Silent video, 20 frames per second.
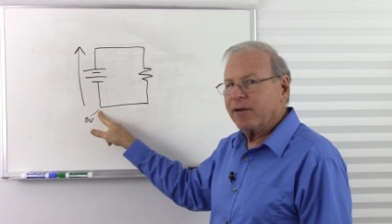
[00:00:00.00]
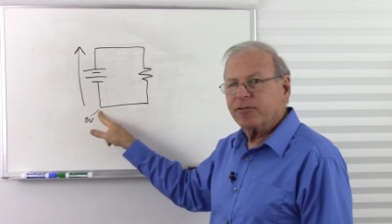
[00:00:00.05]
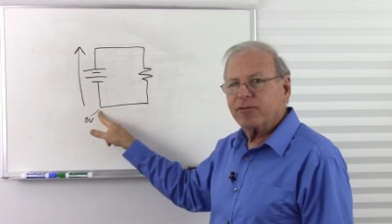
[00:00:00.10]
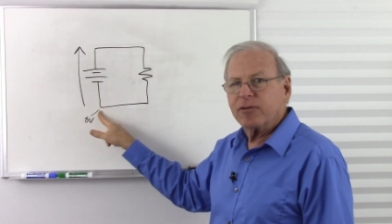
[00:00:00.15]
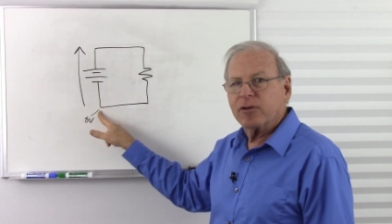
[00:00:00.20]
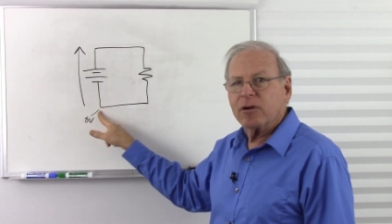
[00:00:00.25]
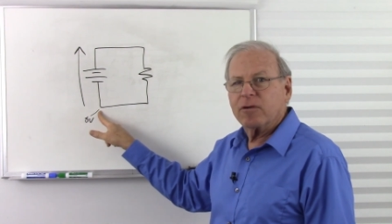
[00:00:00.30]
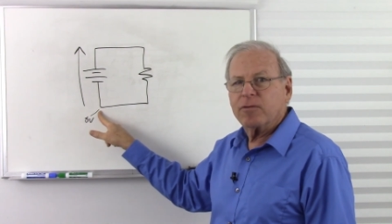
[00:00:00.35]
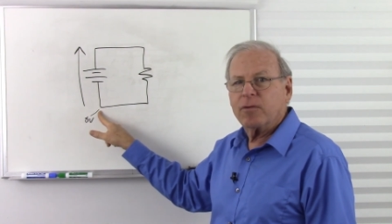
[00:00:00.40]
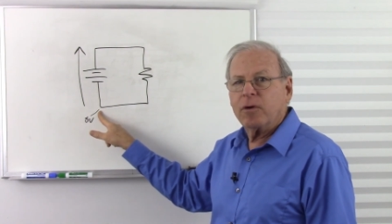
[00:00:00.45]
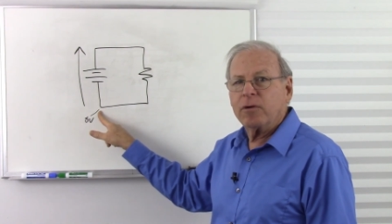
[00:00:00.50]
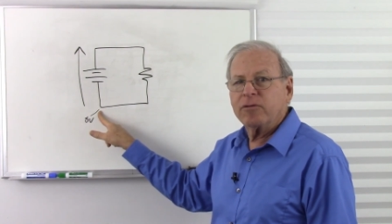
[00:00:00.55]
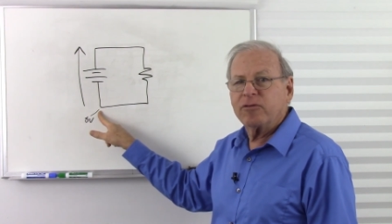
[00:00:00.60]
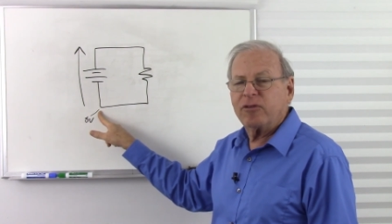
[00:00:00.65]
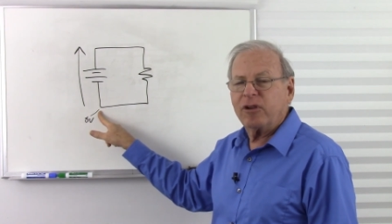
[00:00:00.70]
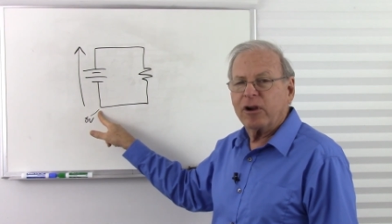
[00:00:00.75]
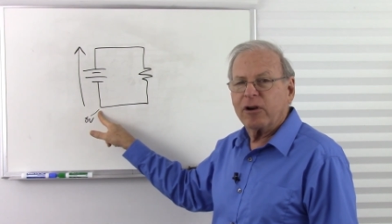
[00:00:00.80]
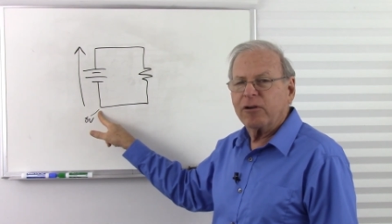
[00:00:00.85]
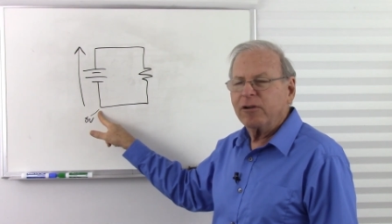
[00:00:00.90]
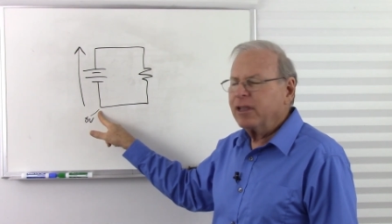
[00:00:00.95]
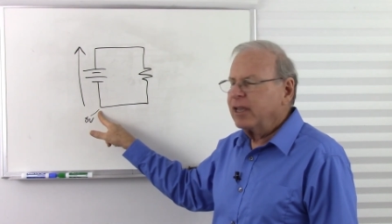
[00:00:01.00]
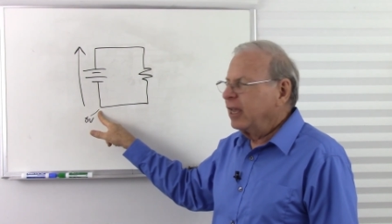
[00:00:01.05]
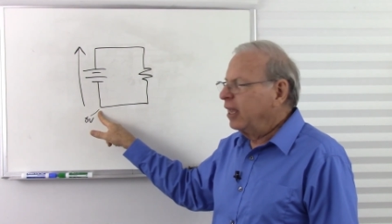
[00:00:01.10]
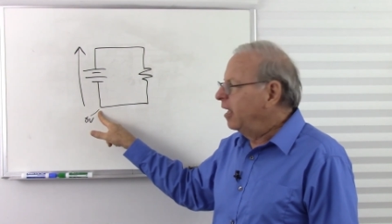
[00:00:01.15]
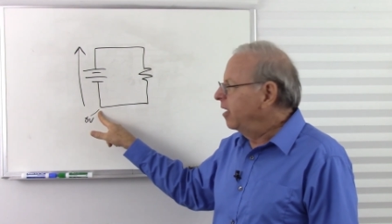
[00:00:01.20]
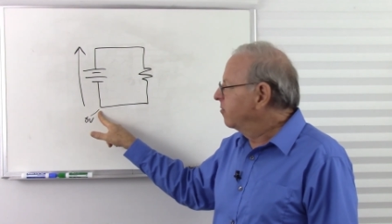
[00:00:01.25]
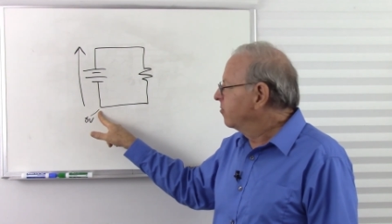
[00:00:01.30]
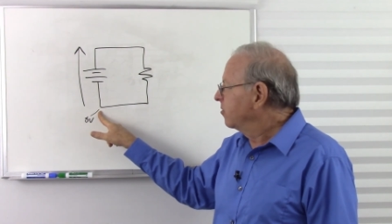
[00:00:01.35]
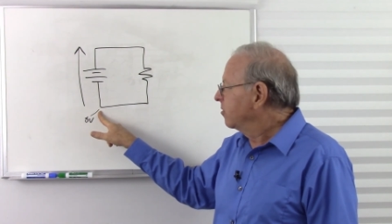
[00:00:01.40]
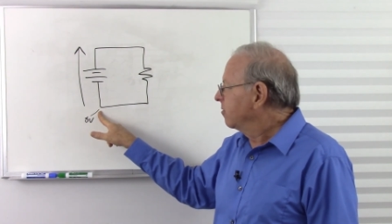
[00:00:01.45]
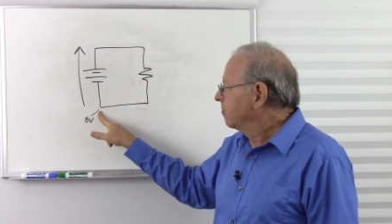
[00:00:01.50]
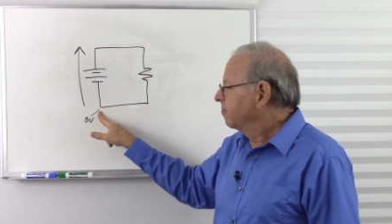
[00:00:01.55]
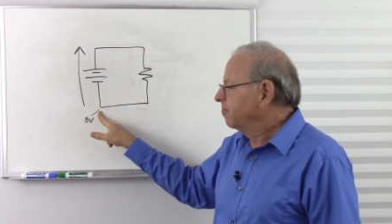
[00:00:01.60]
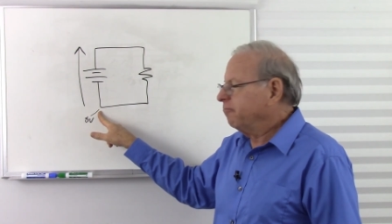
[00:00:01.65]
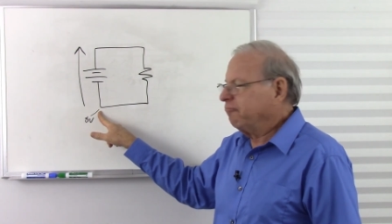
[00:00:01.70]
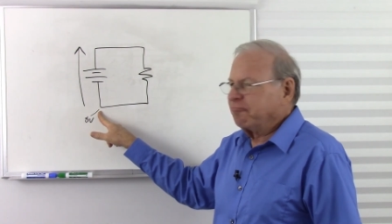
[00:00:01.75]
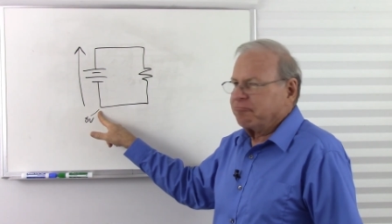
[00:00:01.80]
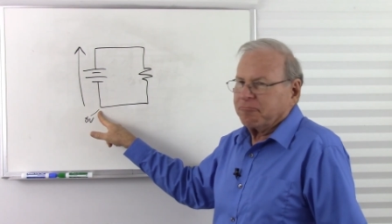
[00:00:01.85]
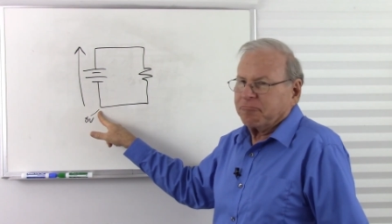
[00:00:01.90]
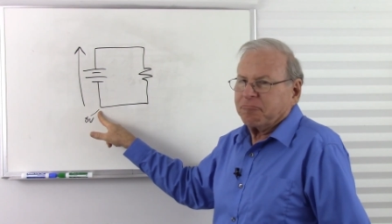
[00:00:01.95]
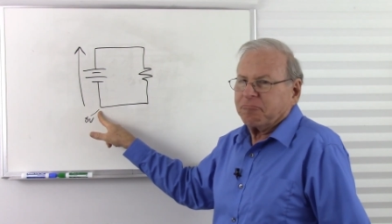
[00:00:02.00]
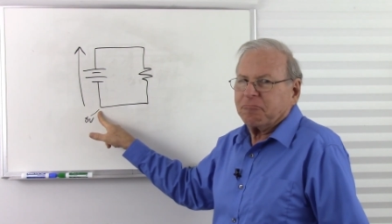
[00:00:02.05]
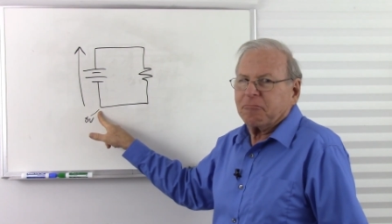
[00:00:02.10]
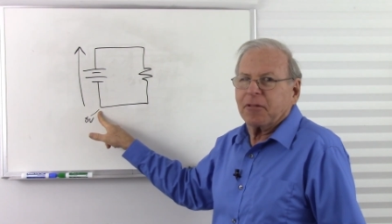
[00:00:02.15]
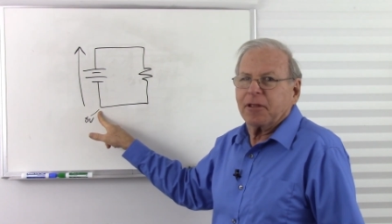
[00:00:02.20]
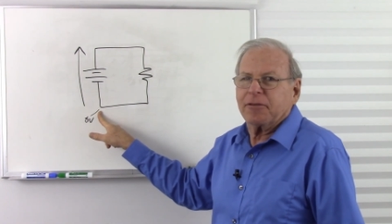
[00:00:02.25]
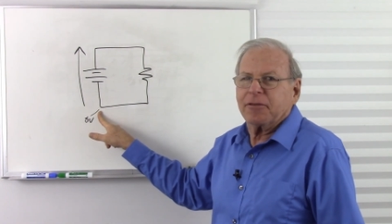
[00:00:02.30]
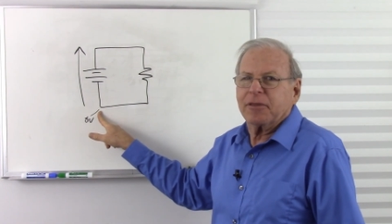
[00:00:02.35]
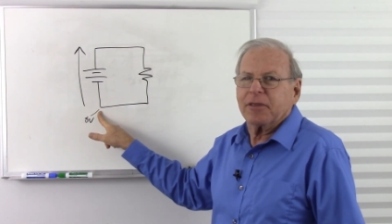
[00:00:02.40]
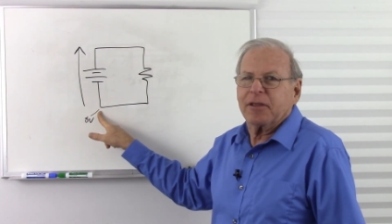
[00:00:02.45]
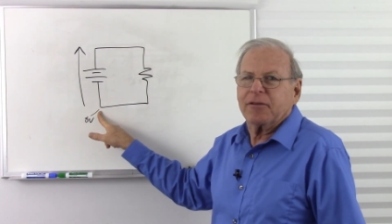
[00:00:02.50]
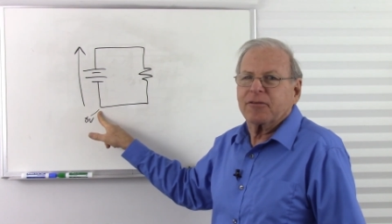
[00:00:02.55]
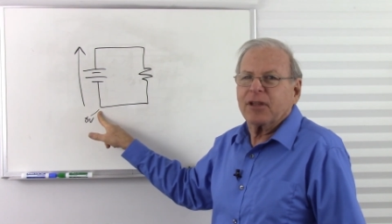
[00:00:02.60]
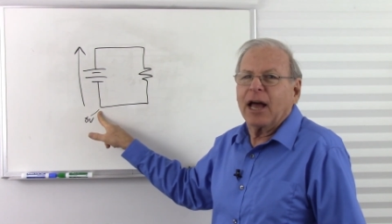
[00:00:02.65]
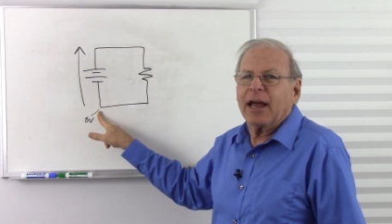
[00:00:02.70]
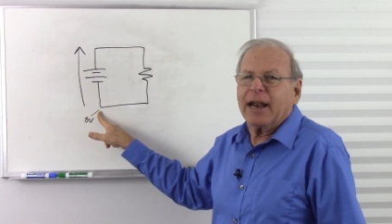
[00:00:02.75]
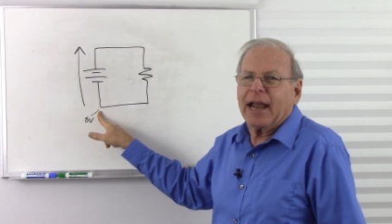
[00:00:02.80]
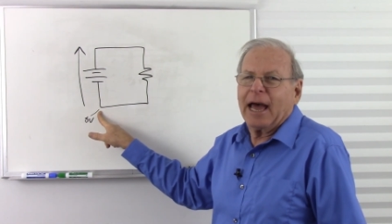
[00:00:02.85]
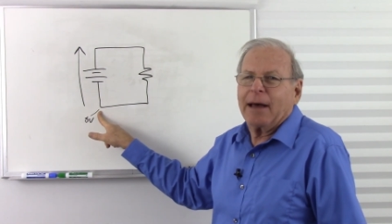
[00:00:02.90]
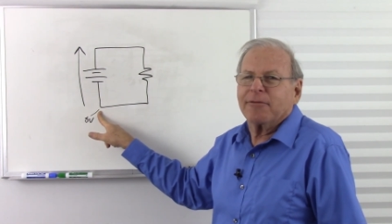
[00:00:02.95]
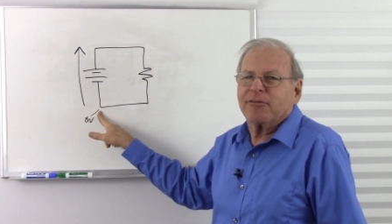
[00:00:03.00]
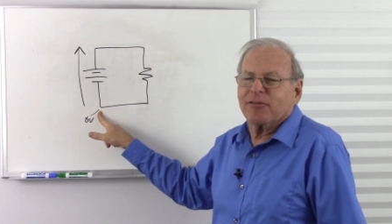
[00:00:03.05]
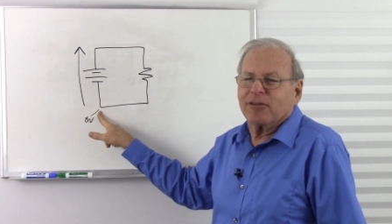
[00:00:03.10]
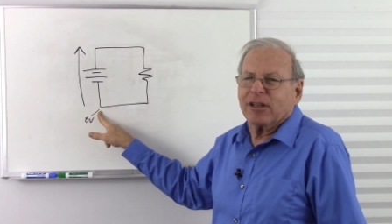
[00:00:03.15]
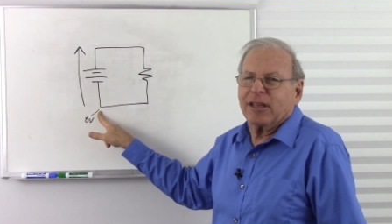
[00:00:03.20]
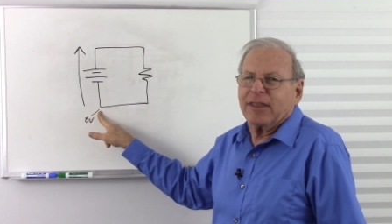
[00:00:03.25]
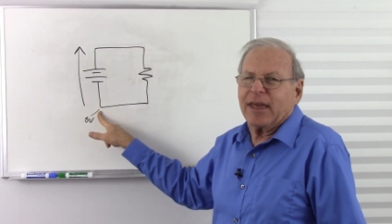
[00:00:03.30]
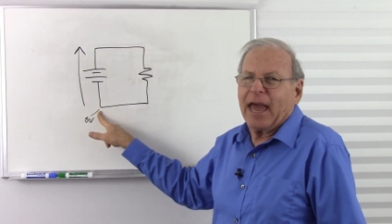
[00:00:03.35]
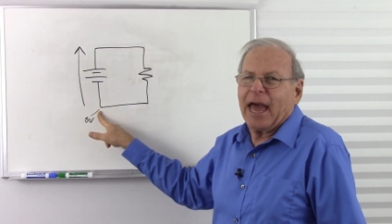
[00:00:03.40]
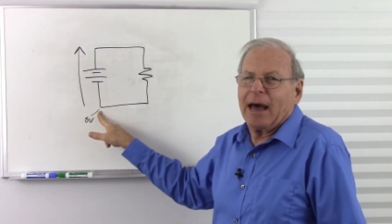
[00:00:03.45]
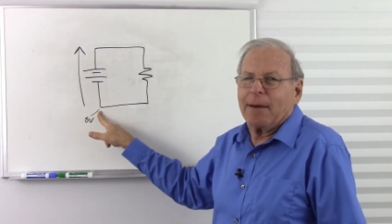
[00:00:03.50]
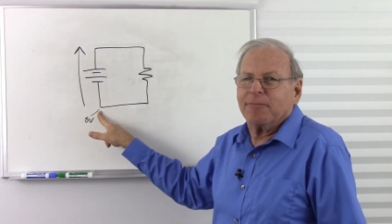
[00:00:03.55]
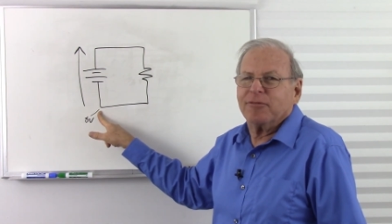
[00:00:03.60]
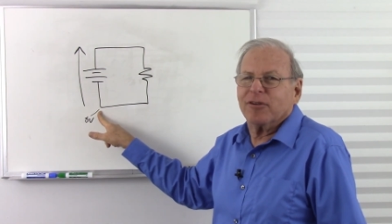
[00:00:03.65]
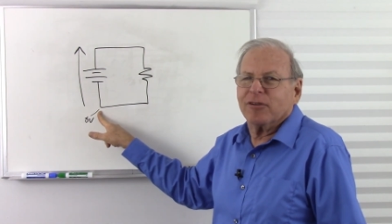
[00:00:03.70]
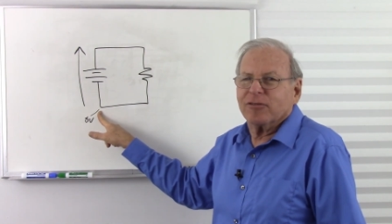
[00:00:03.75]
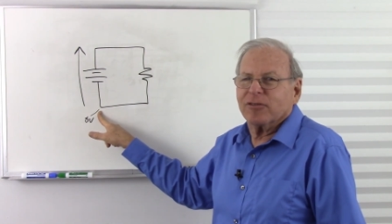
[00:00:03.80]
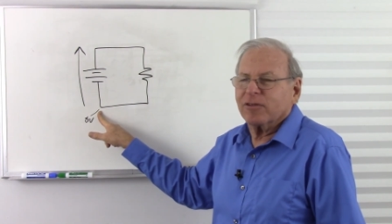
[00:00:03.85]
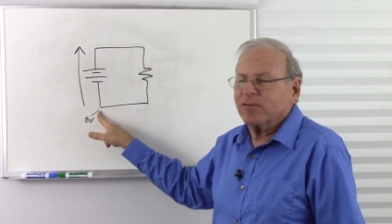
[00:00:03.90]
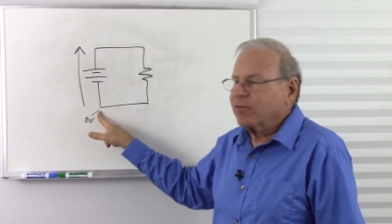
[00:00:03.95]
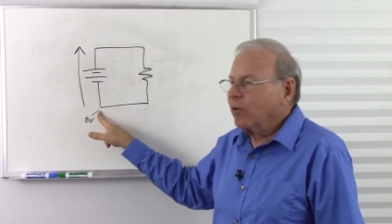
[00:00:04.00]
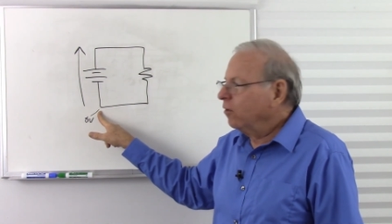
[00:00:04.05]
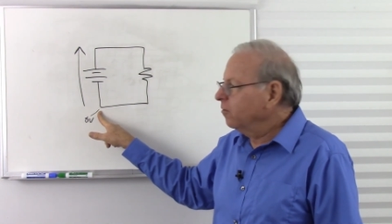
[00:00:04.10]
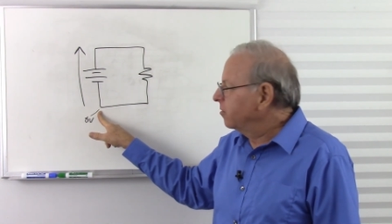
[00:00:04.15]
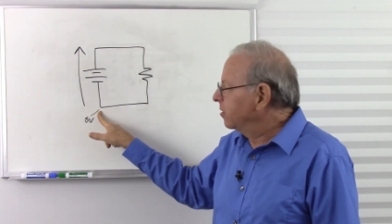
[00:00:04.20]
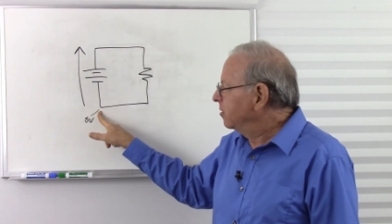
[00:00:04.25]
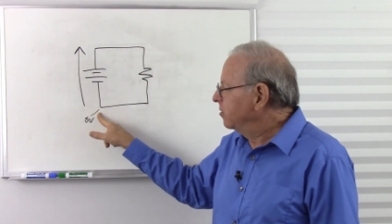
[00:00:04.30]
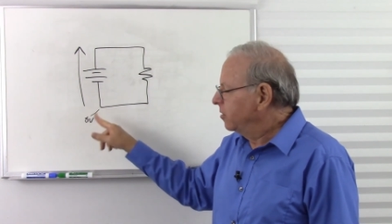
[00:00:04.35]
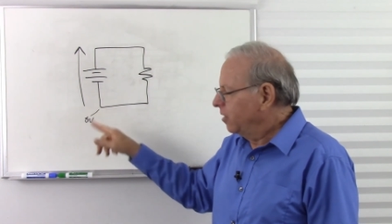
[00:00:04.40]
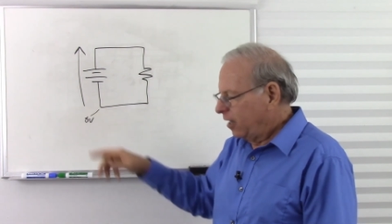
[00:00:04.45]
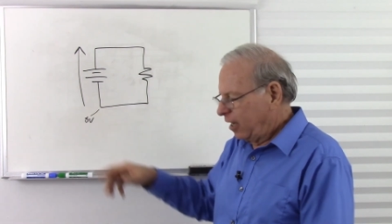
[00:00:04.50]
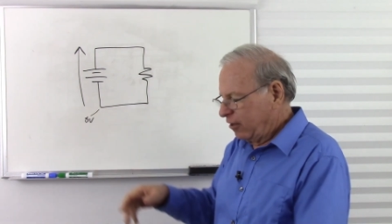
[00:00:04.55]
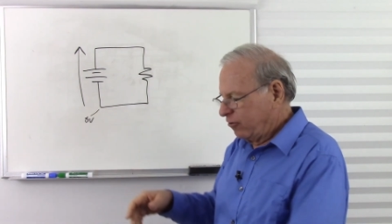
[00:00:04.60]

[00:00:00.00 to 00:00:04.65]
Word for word: have zero volts here is, is not actually the absence of voltage,